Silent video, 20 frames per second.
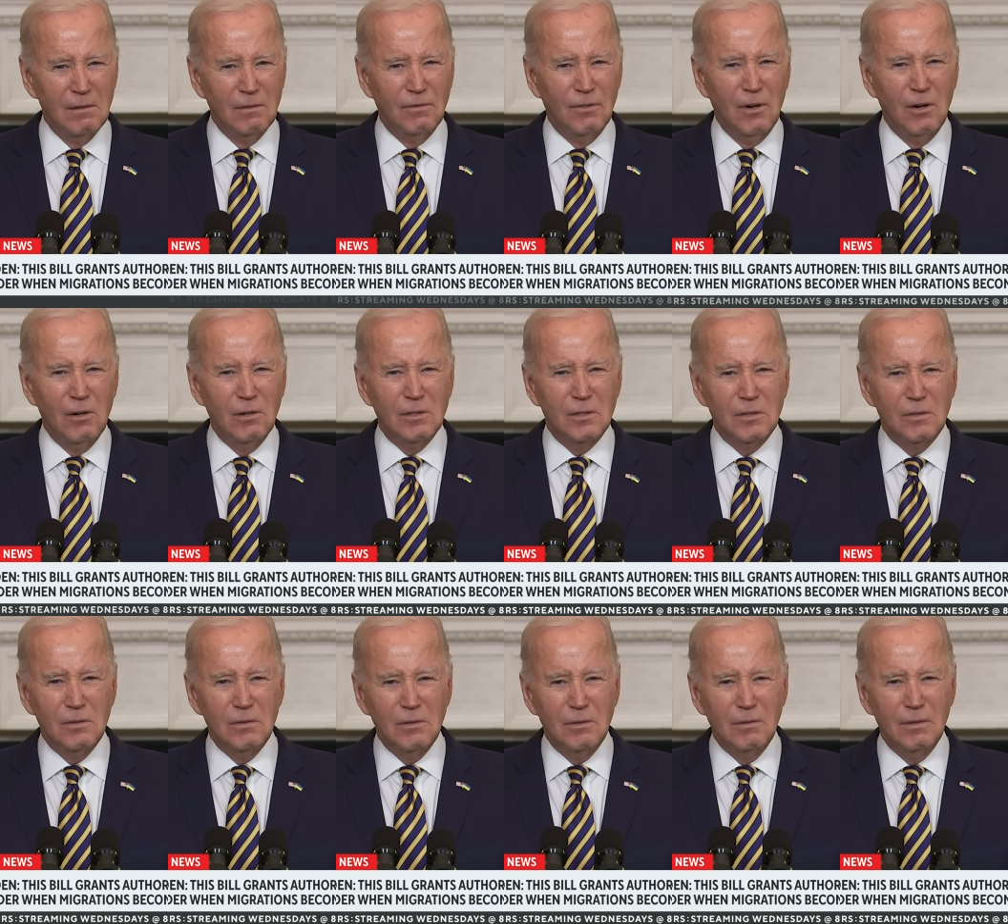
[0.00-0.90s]

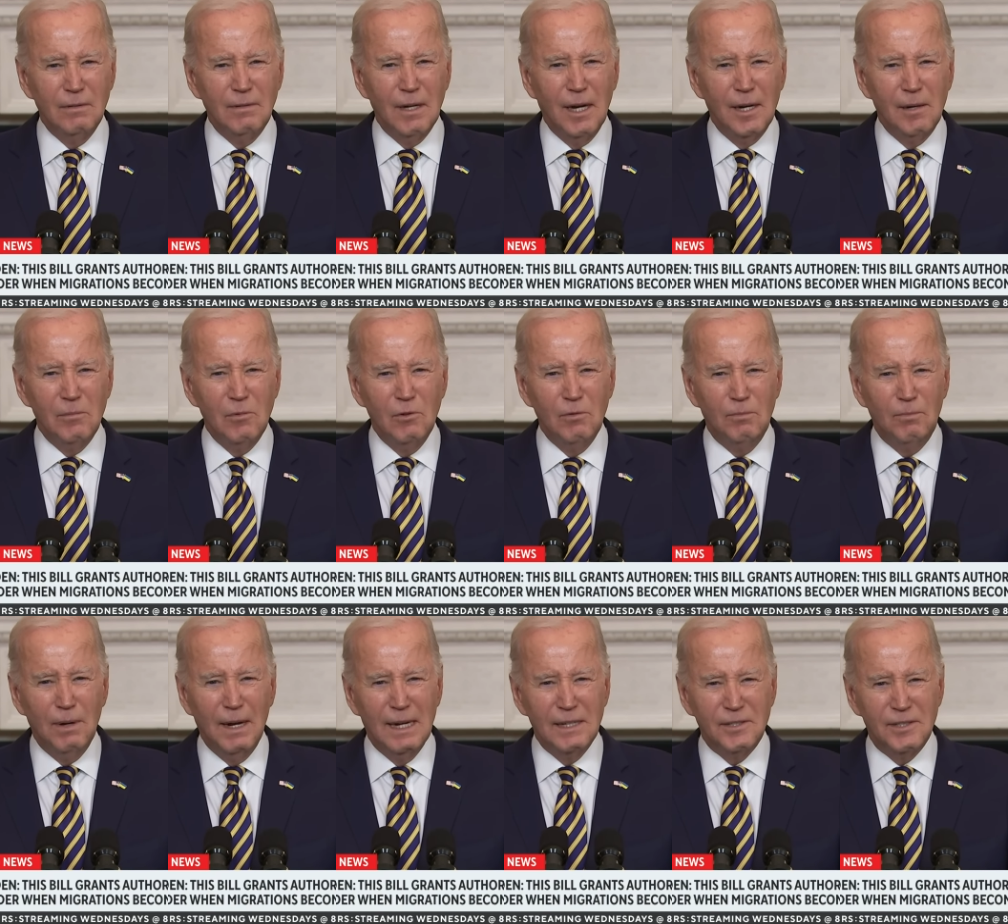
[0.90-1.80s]
Folks, we've got to move
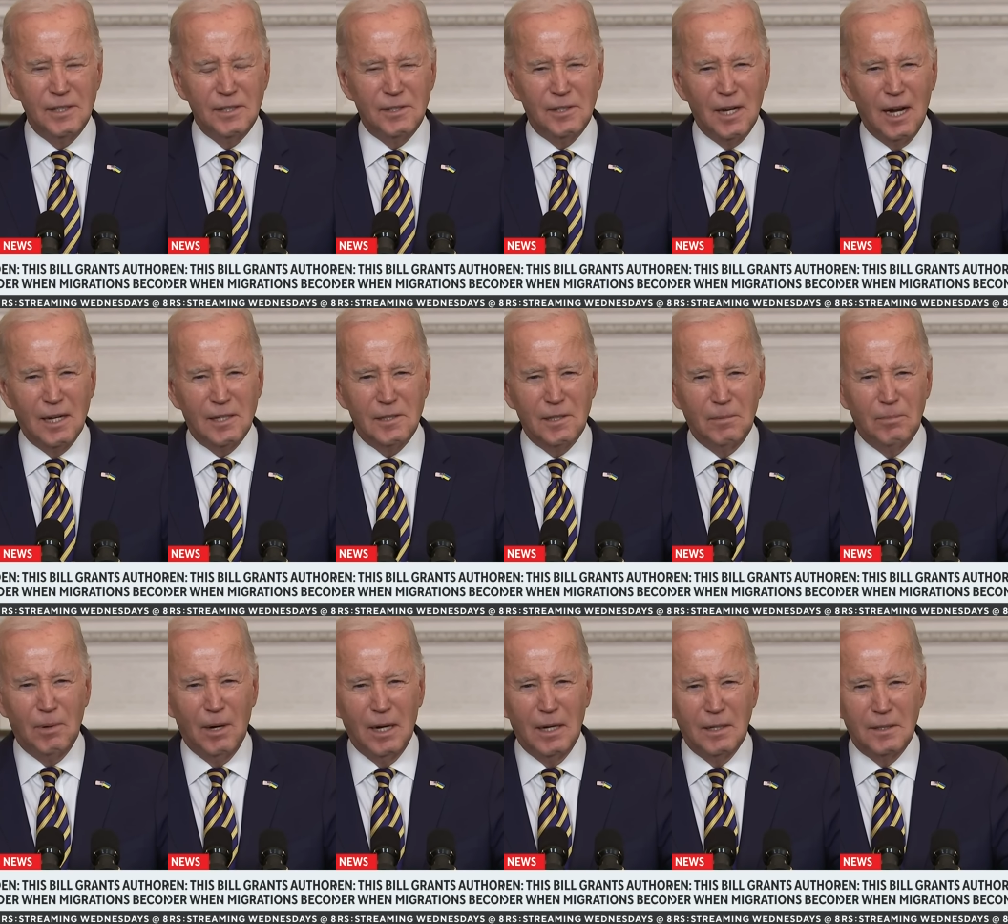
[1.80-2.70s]
past this toxic
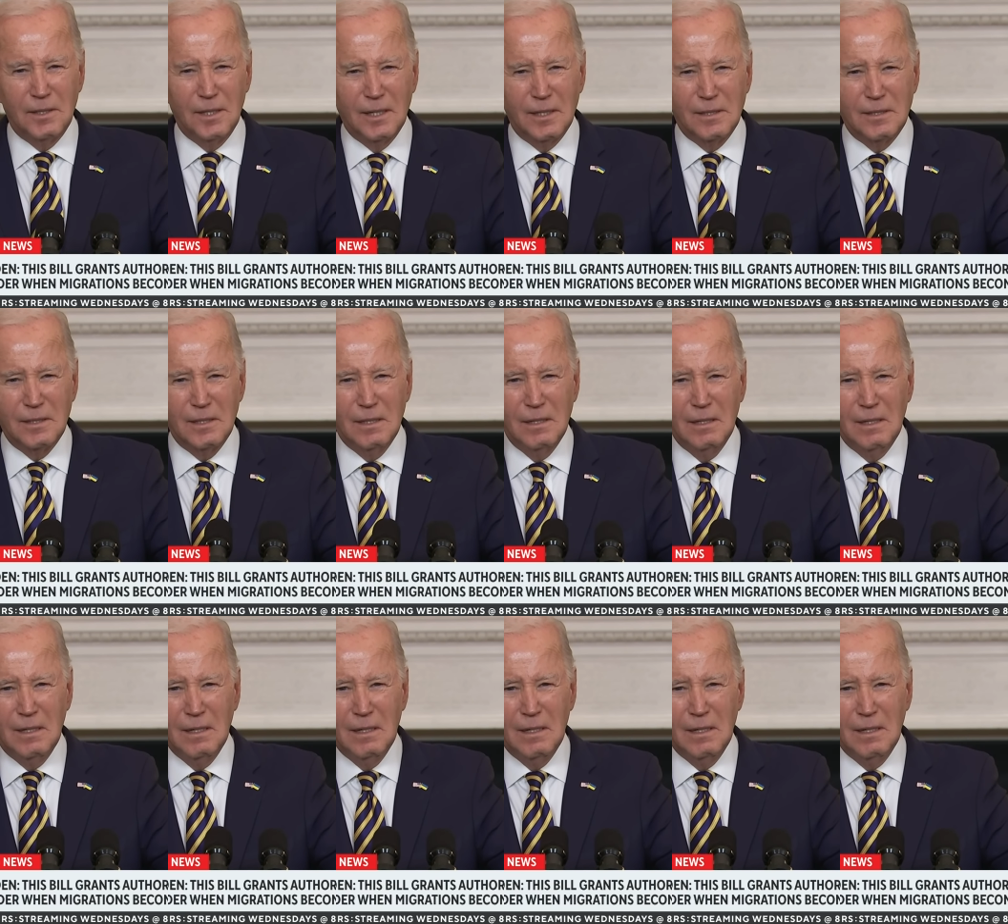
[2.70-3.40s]
politics.